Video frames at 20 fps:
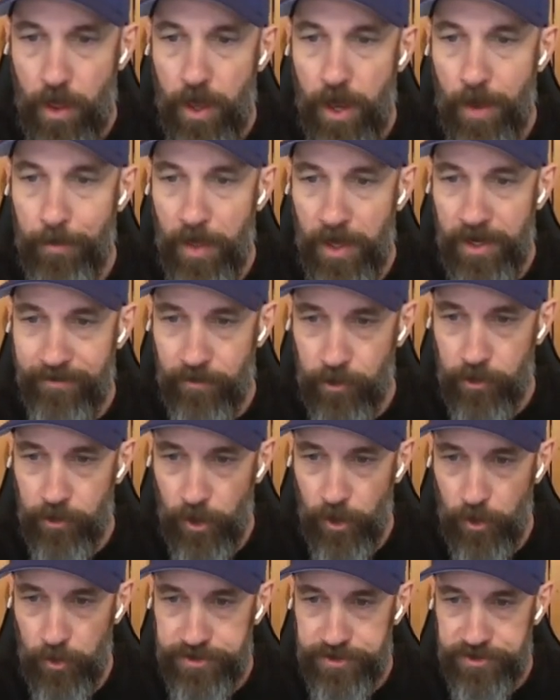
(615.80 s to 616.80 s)
I'm not even
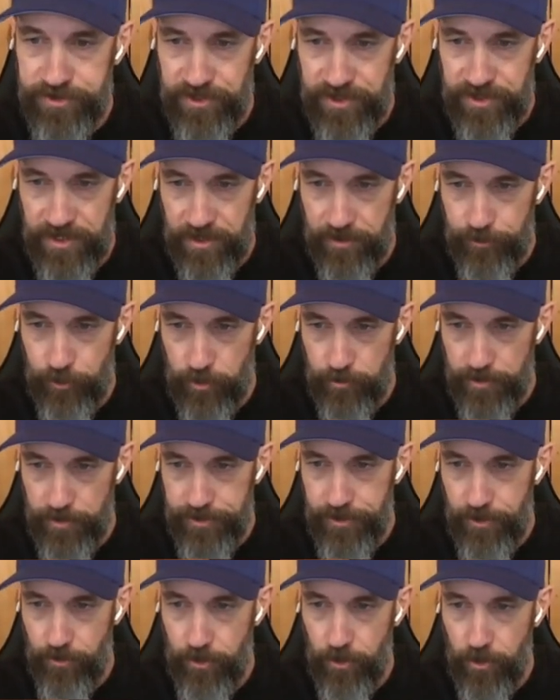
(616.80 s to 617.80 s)
close to getting through the
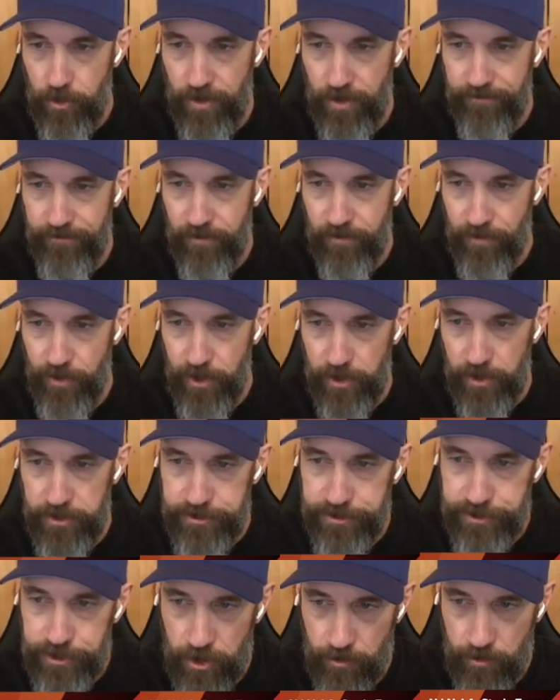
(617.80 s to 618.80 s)
material. I feel very
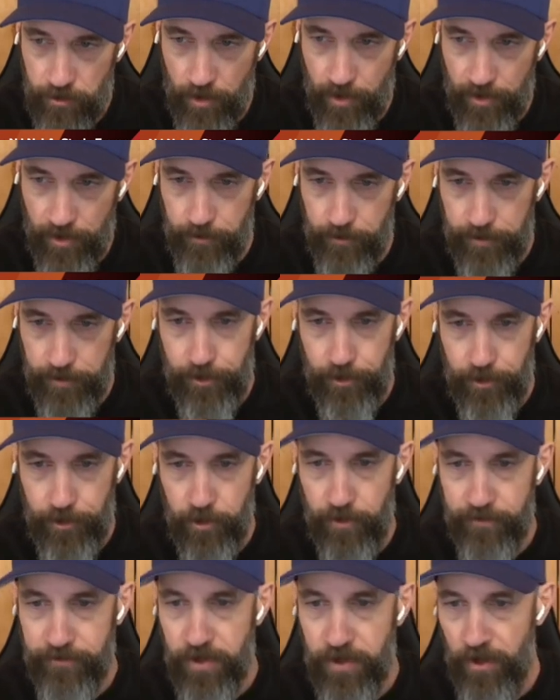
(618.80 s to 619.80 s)
unsure about the
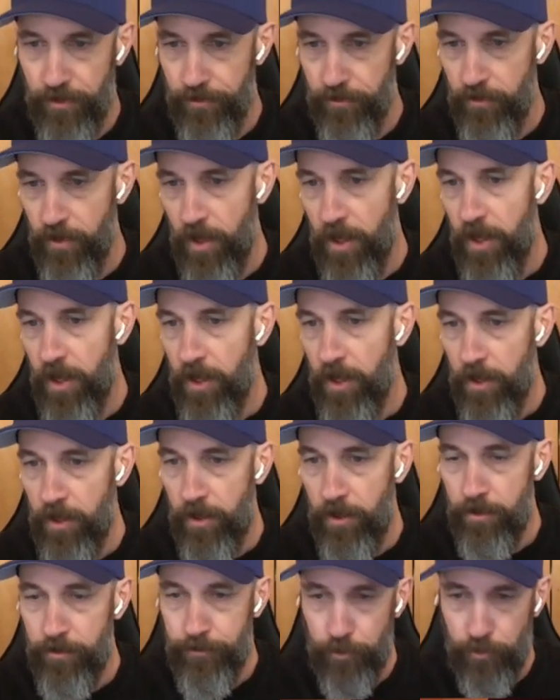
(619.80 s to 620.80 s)
material. I've gone
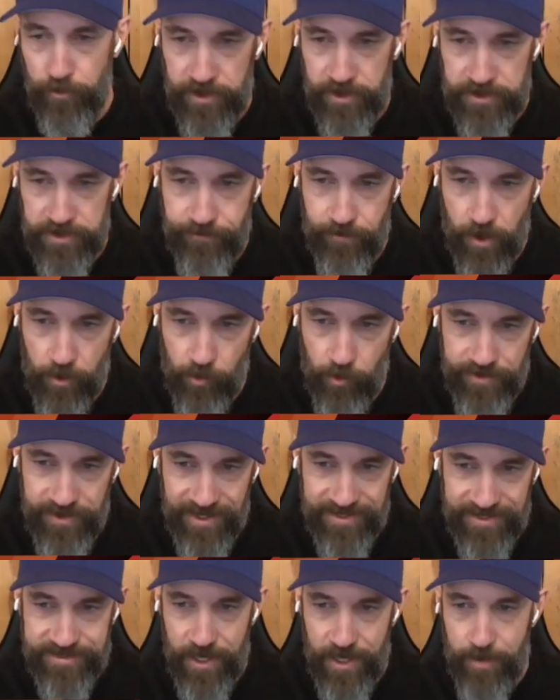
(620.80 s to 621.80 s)
through thus far with the
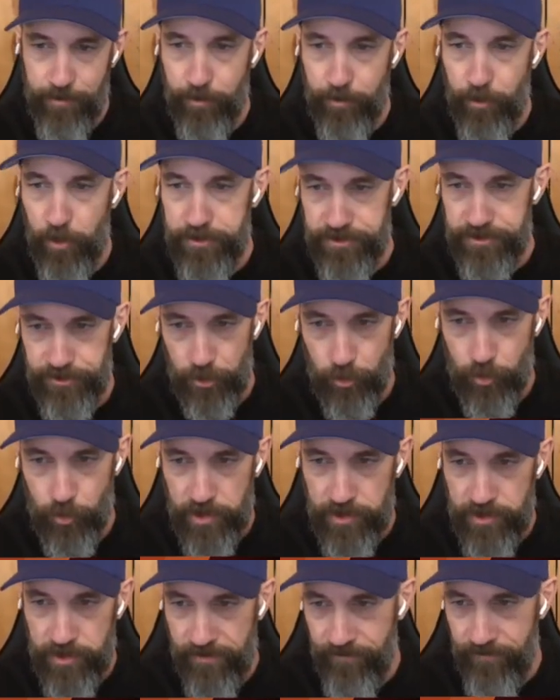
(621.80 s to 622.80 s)
exam approaching so
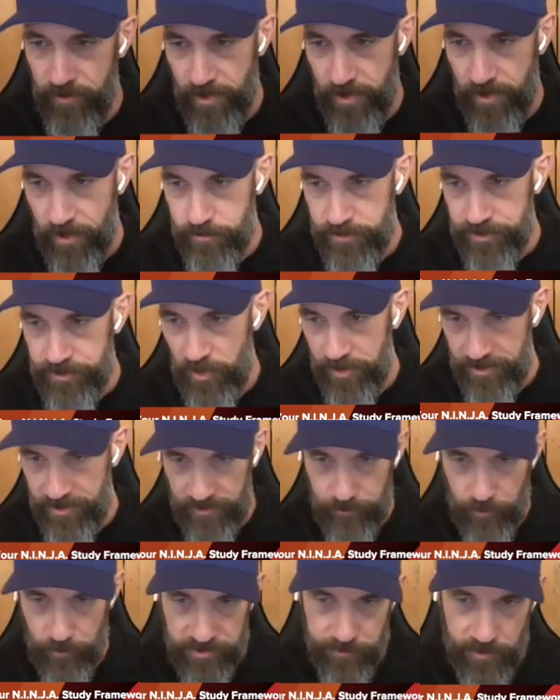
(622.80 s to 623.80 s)
quickly. I feel like I'm just trying to
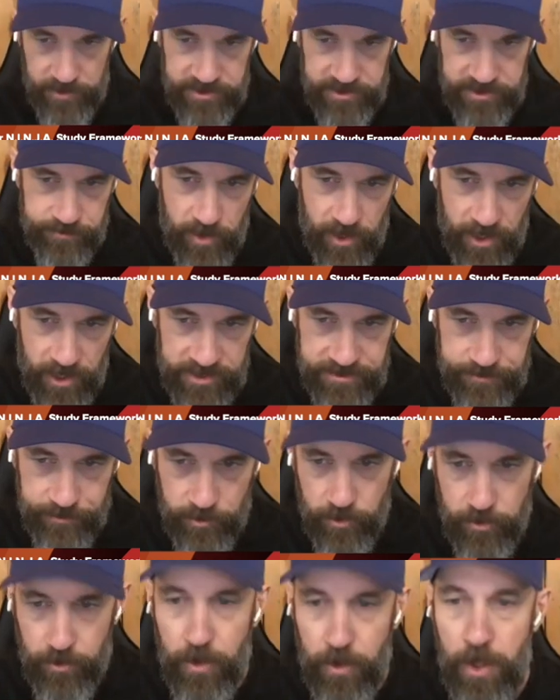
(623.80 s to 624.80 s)
get through as much as
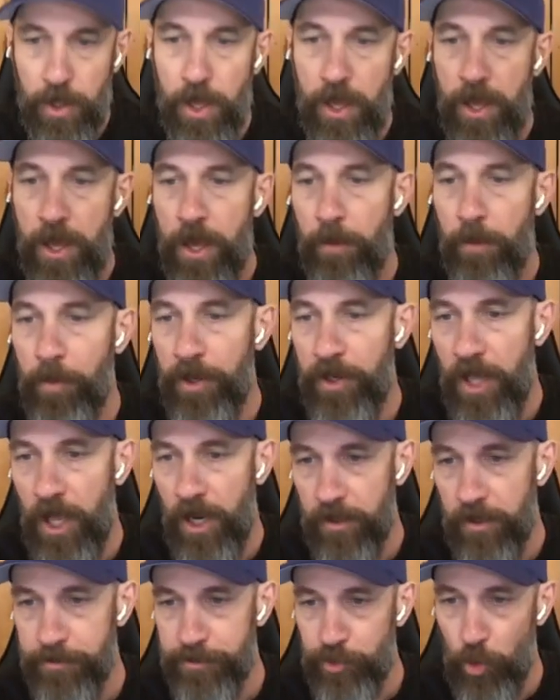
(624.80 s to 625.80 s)
possible, but
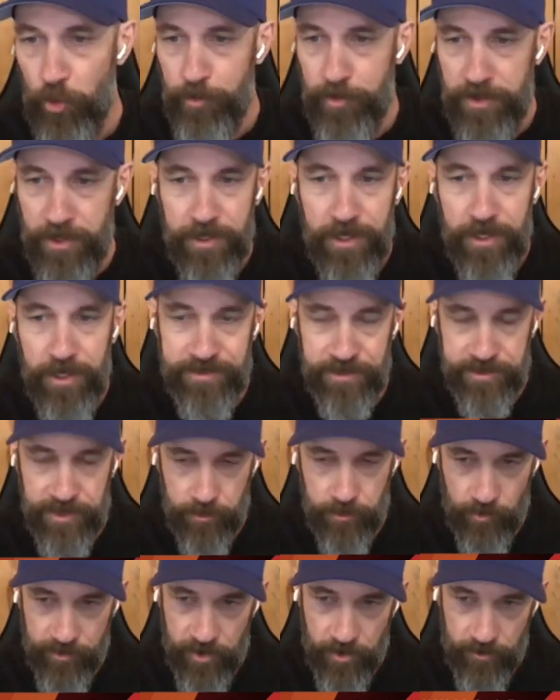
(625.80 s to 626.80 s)
not absorbing it as I did
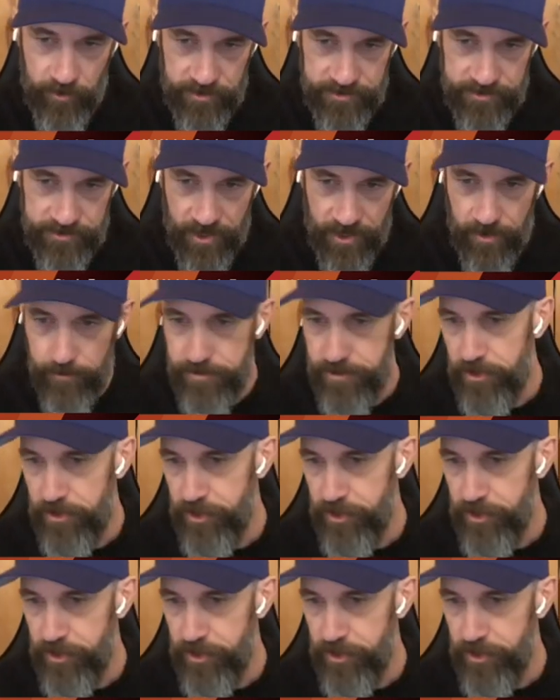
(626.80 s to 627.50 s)
with the other exams.